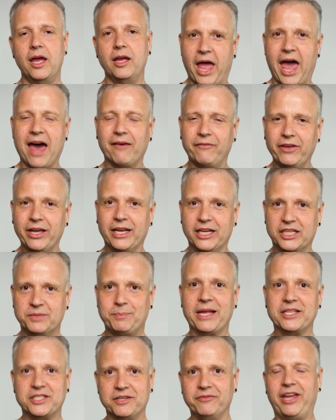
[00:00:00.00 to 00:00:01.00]
having an
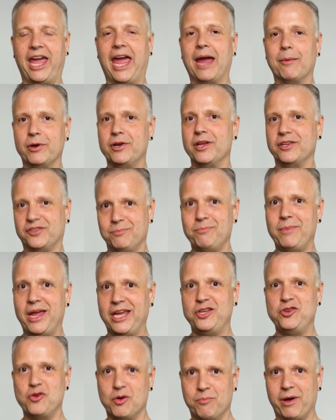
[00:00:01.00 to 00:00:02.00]
expensive camera doesn't
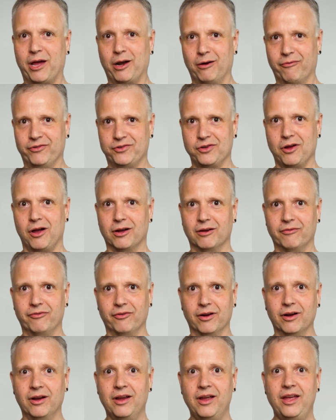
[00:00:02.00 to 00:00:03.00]
make you a better
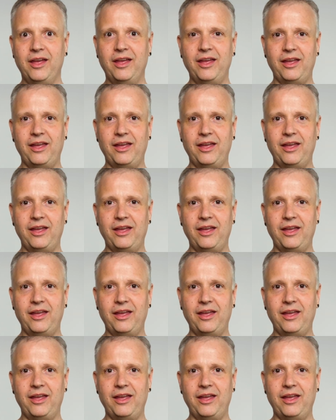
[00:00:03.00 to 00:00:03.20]
photographer.